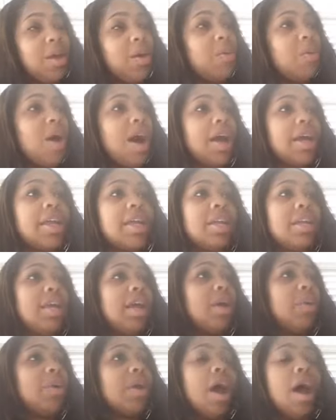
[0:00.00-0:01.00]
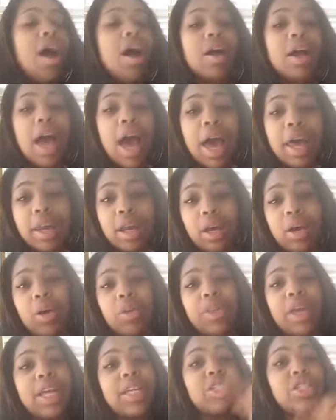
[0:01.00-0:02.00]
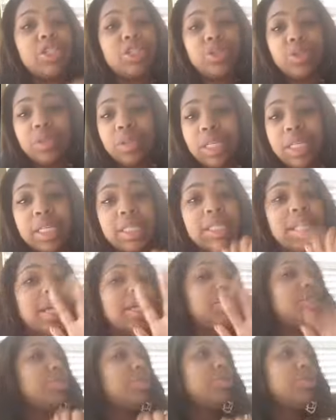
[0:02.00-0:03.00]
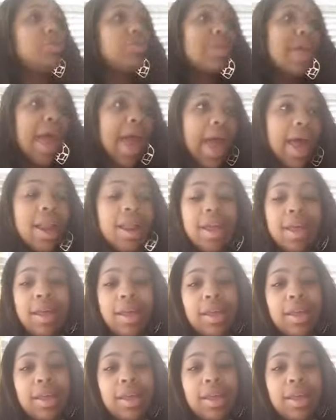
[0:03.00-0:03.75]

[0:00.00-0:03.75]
Walking in there with all kind of, oh, they should do this, they should do that.